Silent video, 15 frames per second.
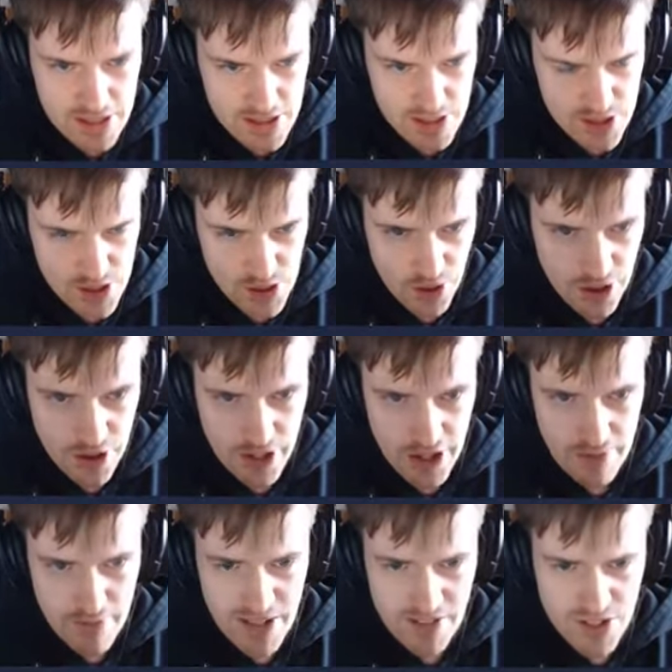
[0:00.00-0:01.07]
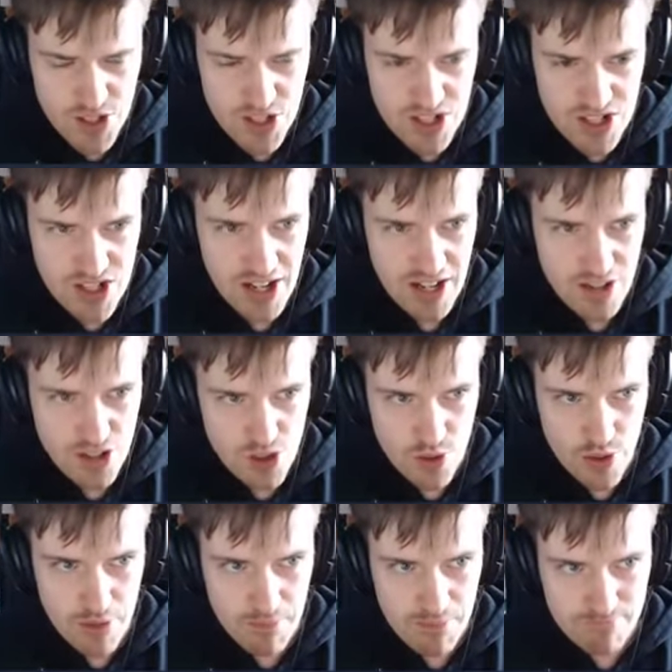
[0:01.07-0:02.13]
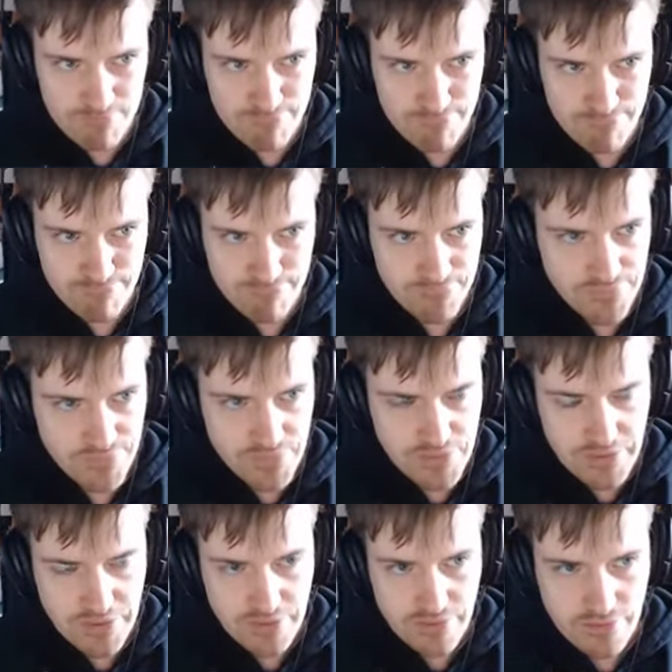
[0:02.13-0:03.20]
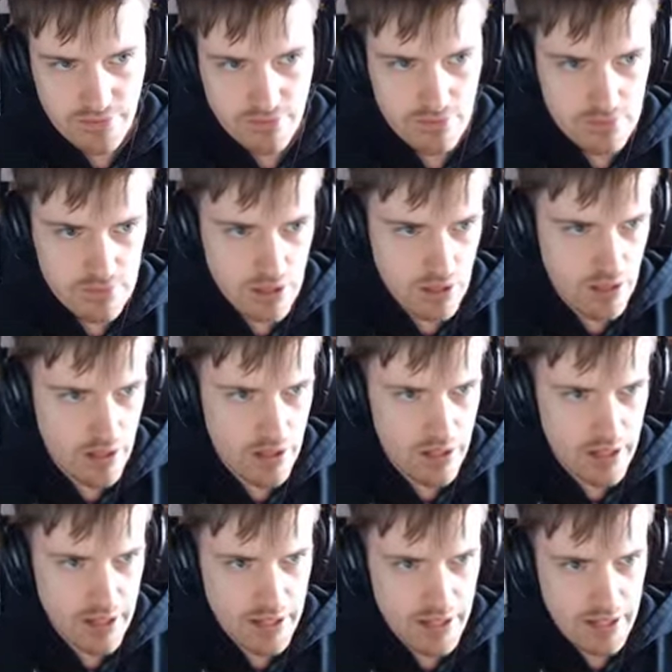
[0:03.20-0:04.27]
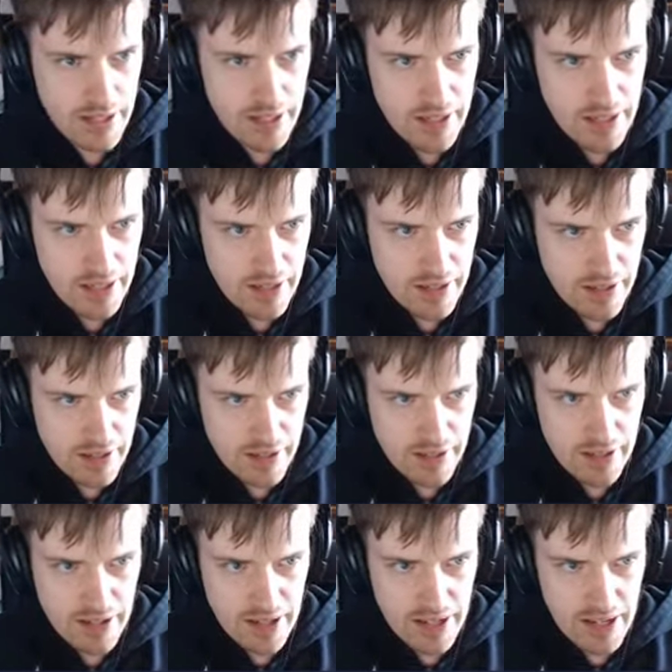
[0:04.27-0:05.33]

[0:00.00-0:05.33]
So I start a new game. yeah, this is the second stream. Motherfucking awesome is in the name. That's what.